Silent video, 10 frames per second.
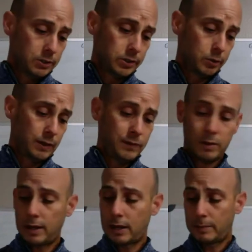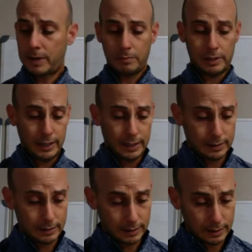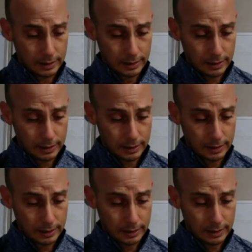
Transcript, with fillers: So if you're thinking about blades,